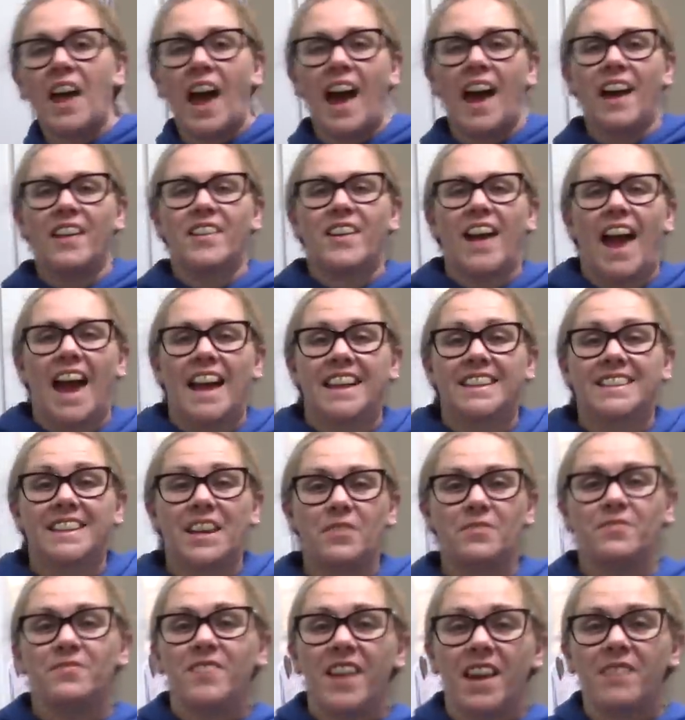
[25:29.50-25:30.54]
Okay,
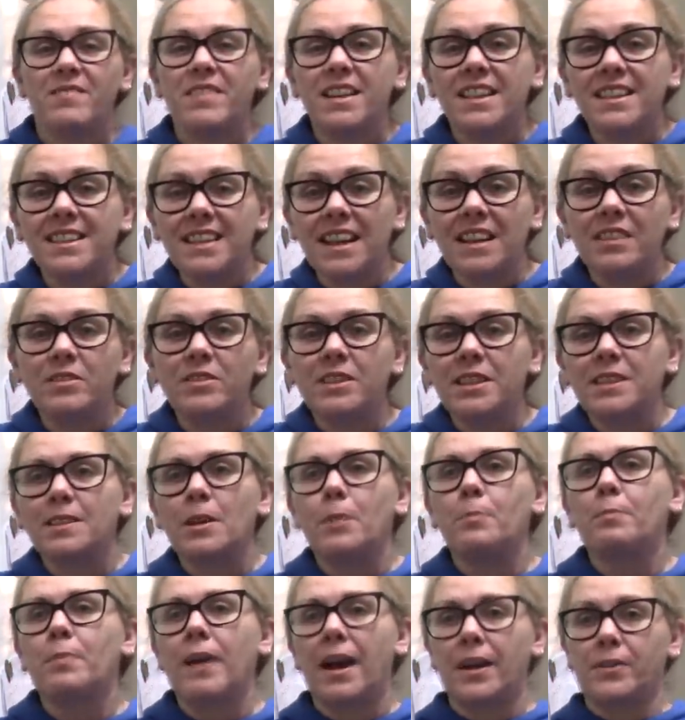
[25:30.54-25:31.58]
so me and my son have just
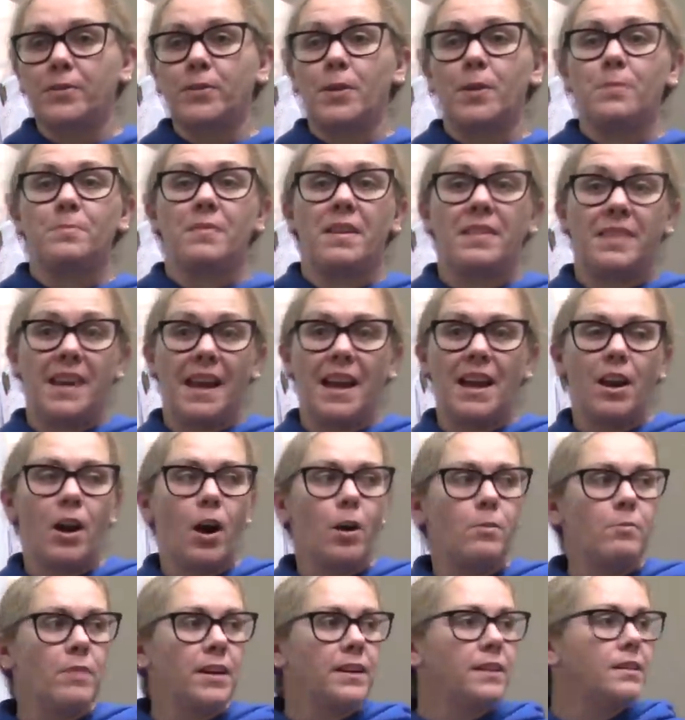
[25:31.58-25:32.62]
got back from the
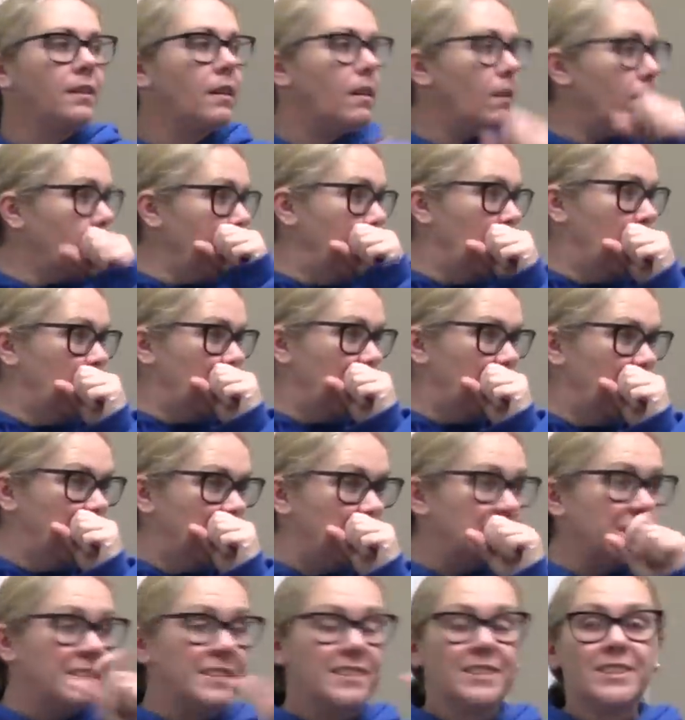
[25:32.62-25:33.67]
allotment.
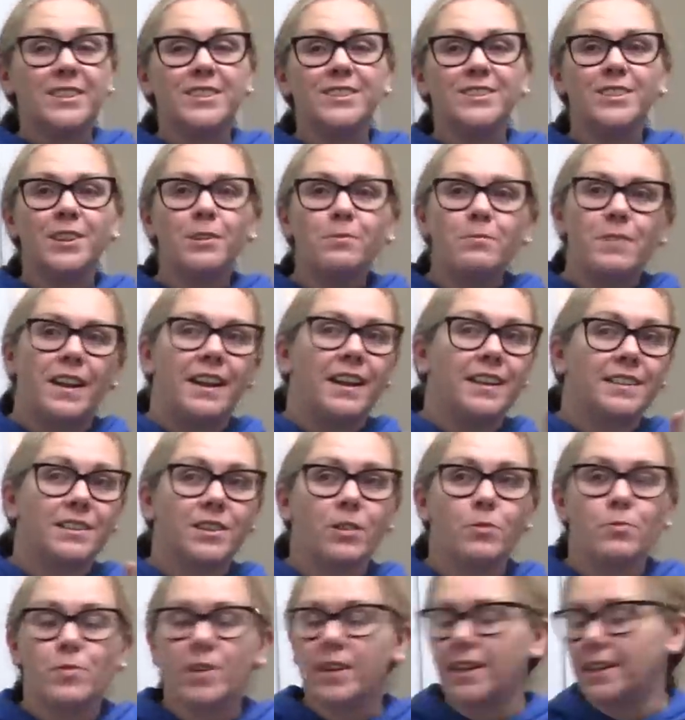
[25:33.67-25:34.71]
Good job, really. It's
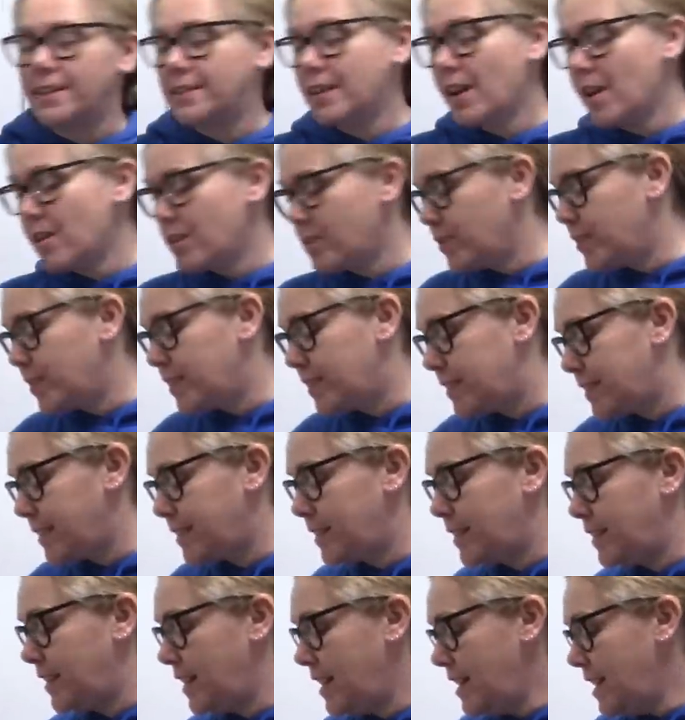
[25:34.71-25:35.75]
gone really dark all of a
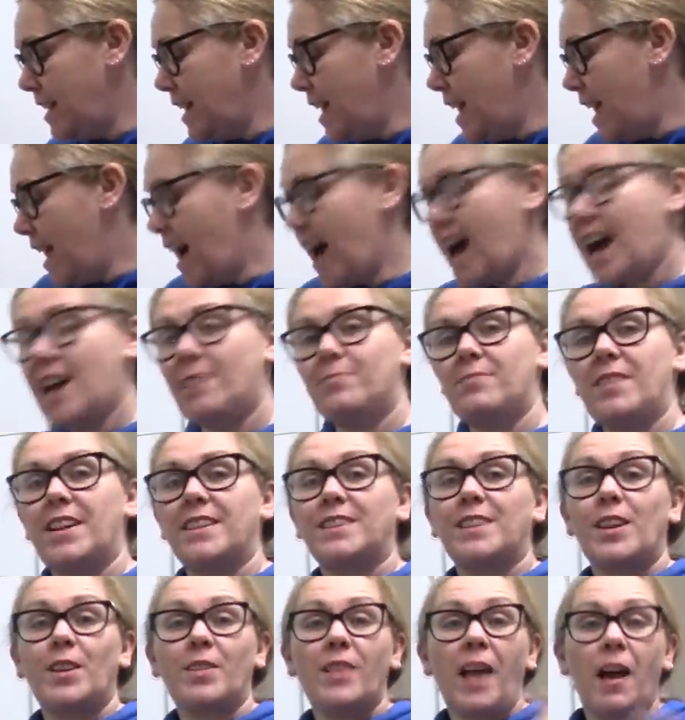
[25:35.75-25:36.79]
sudden.
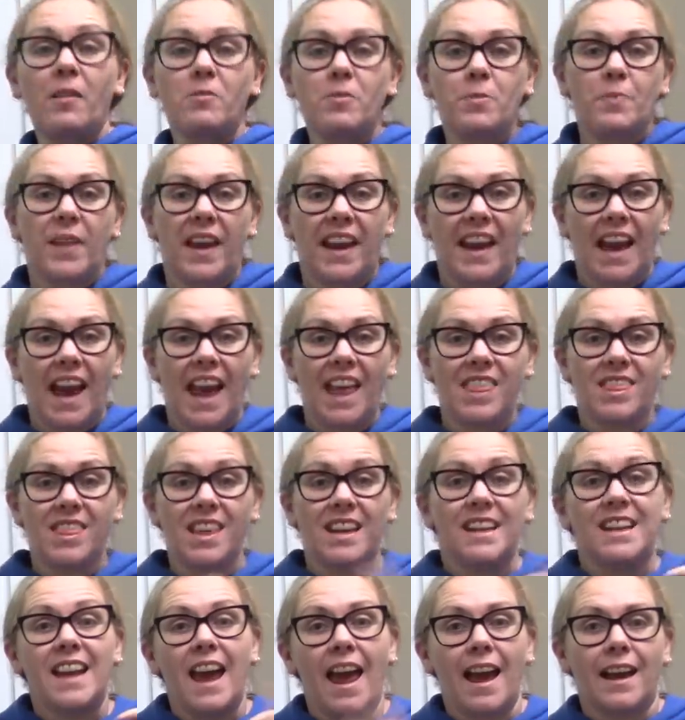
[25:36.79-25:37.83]
So that will be in
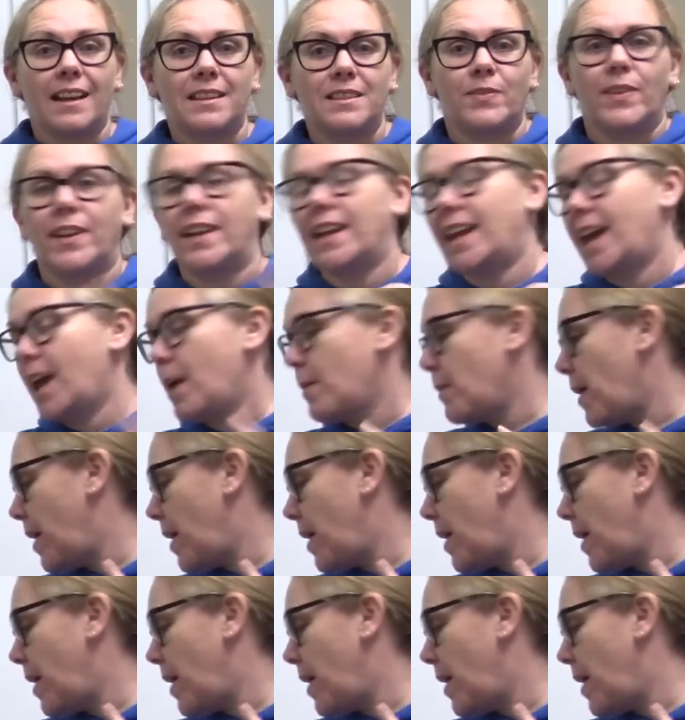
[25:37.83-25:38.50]
the next video.